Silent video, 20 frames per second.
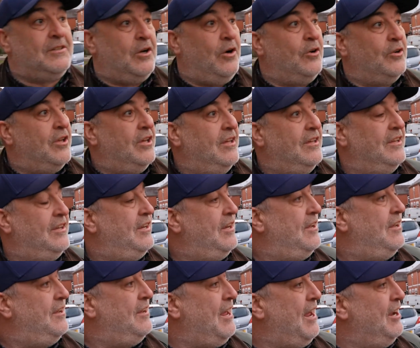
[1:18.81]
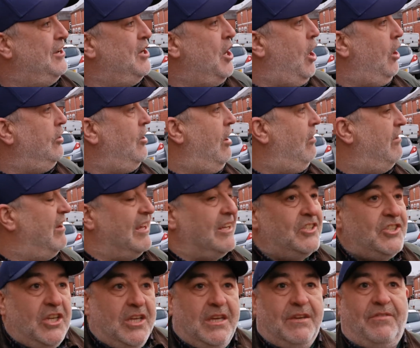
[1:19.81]
Good. Not
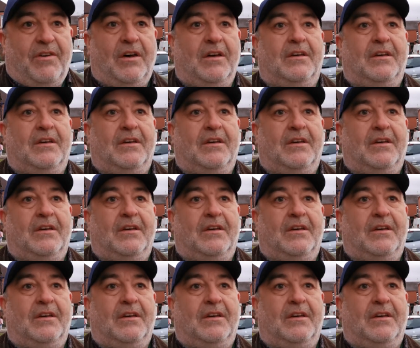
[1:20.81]
Norwich either.